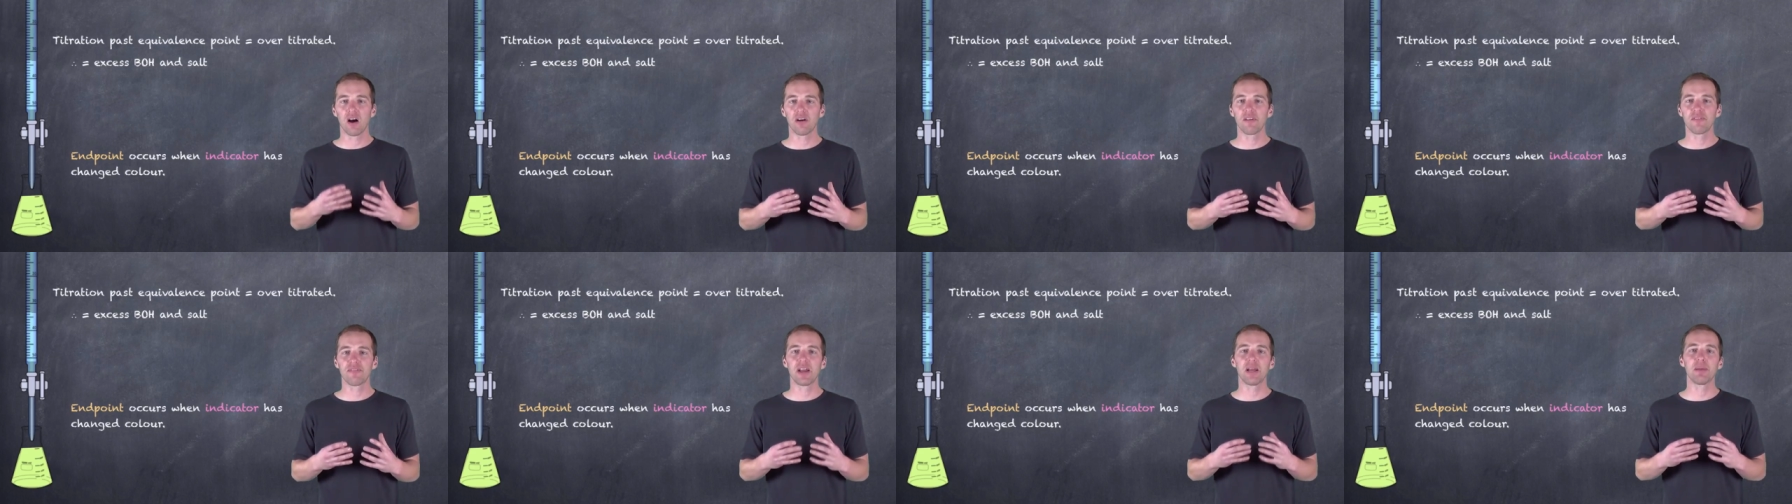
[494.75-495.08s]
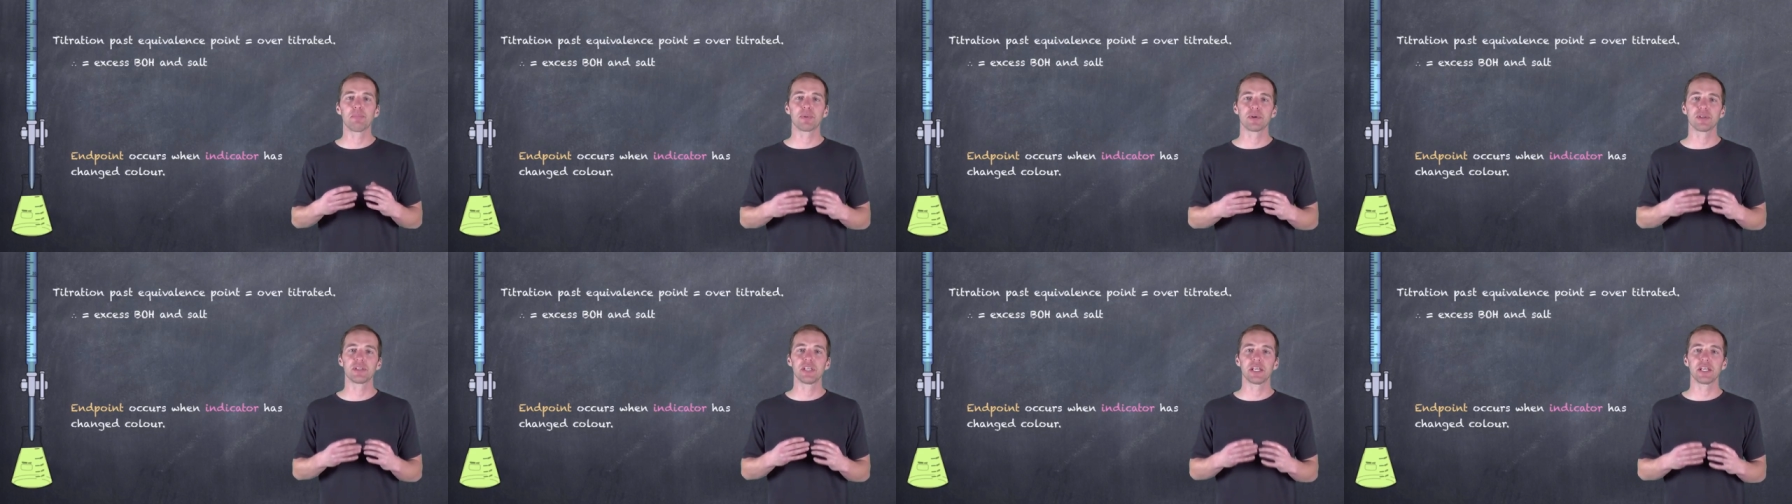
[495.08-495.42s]
of
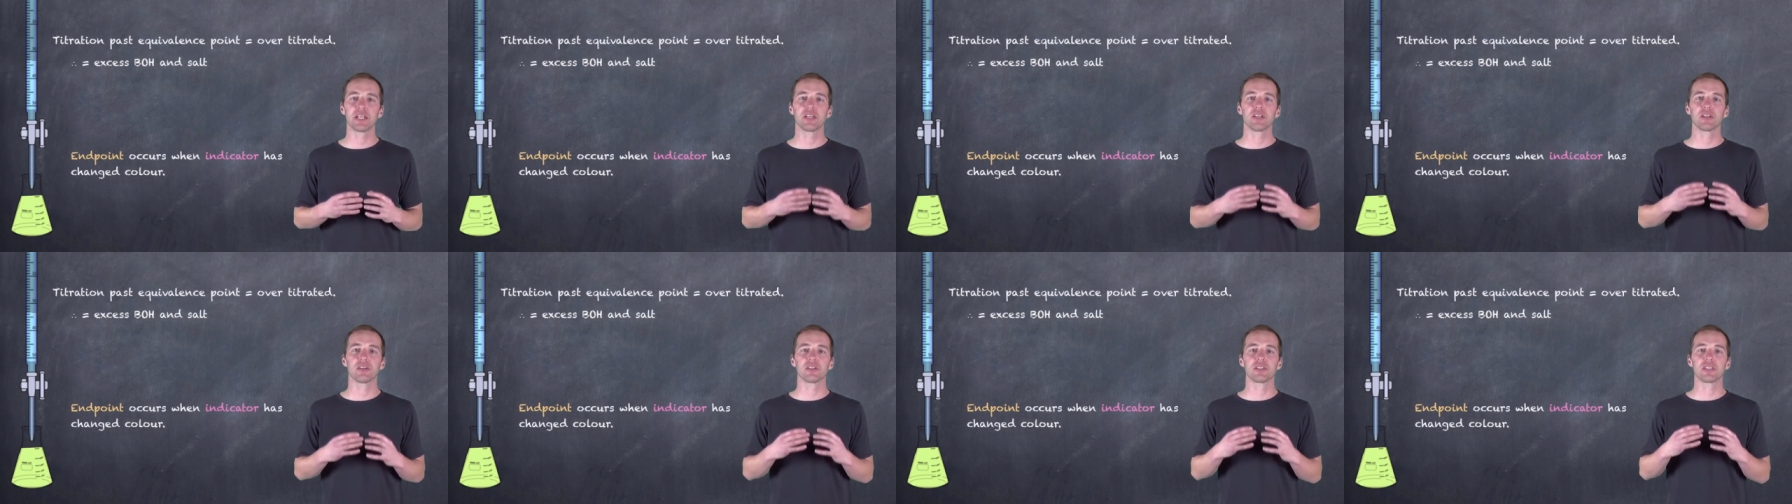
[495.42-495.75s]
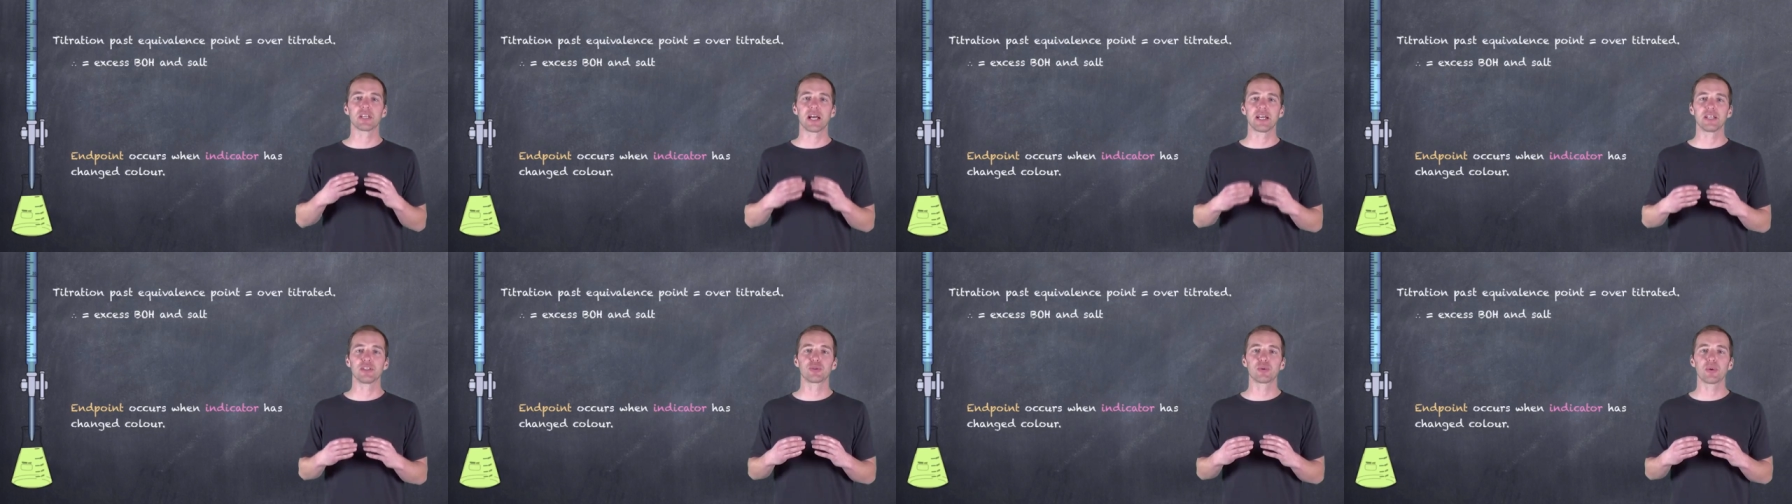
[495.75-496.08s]
a particular
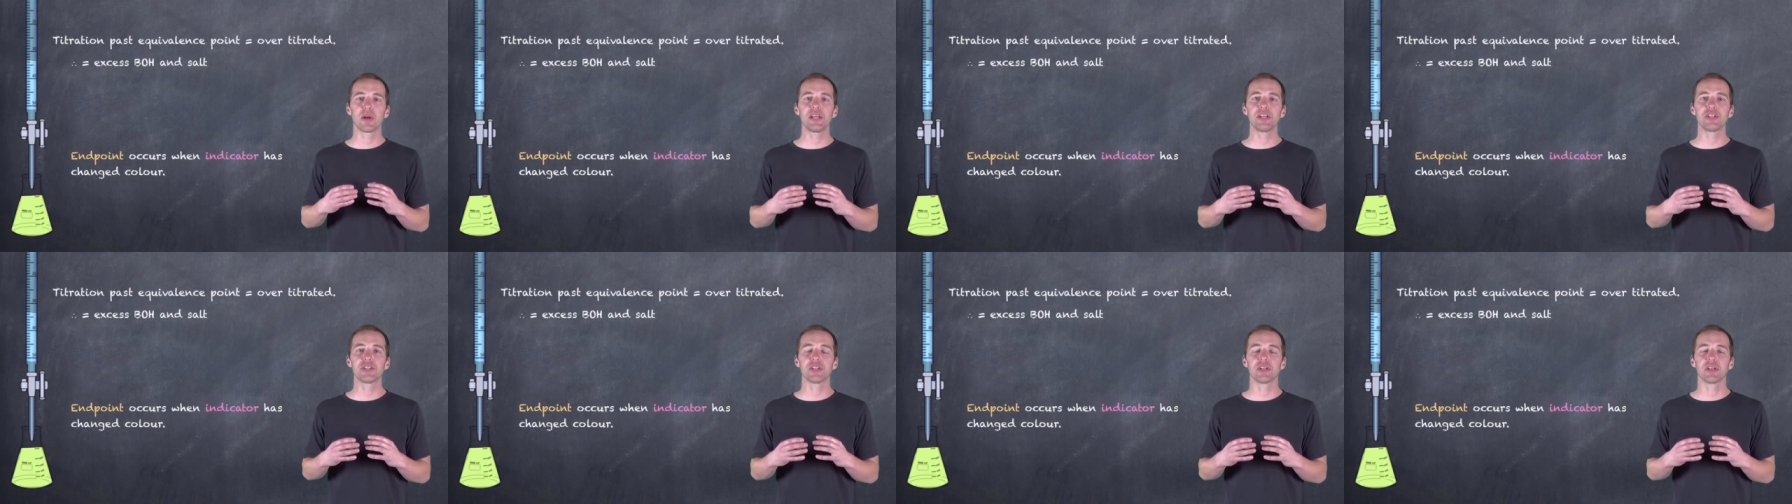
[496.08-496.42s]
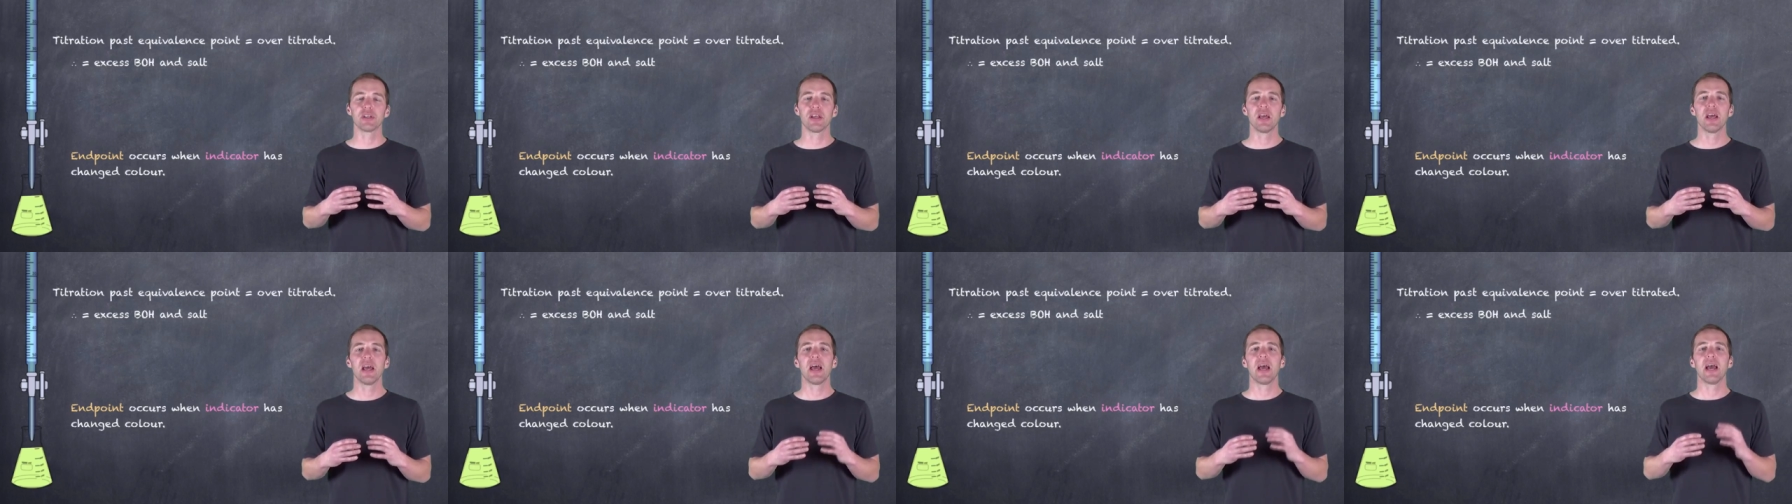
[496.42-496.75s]

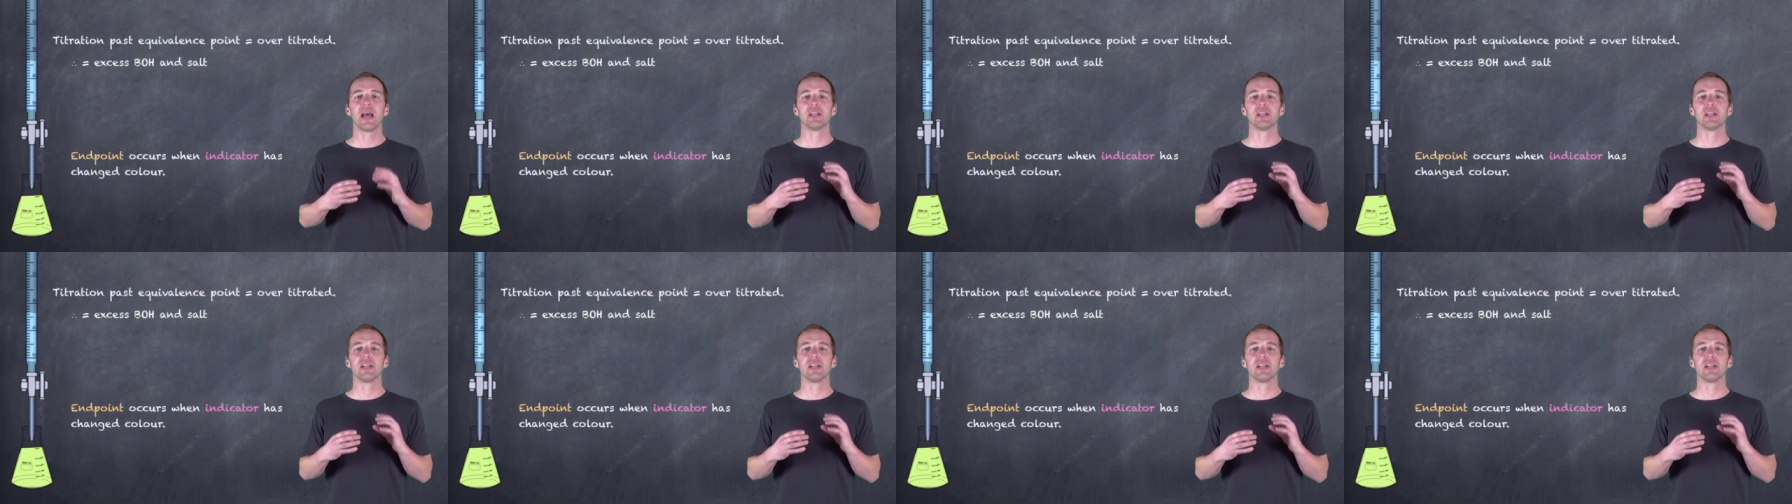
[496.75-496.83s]
titration